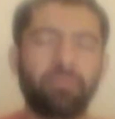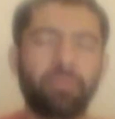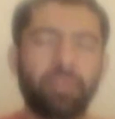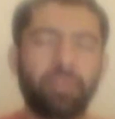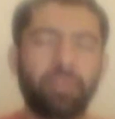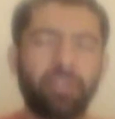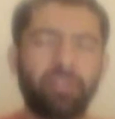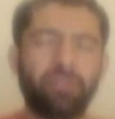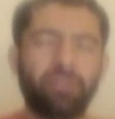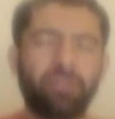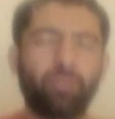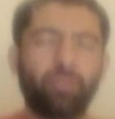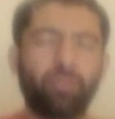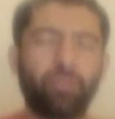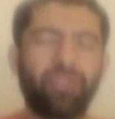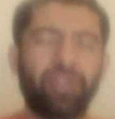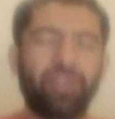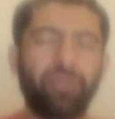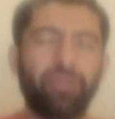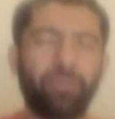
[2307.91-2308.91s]
It's
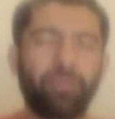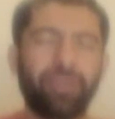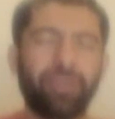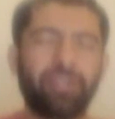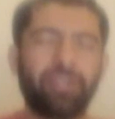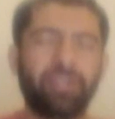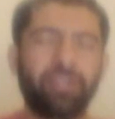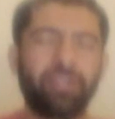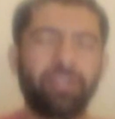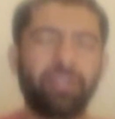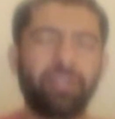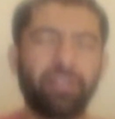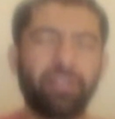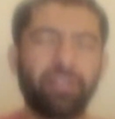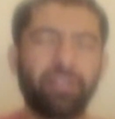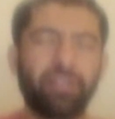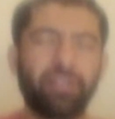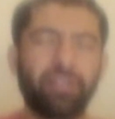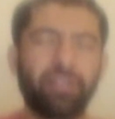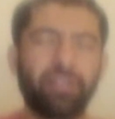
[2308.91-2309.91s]
very weak,
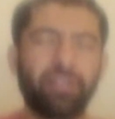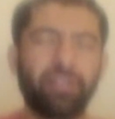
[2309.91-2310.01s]
yeah.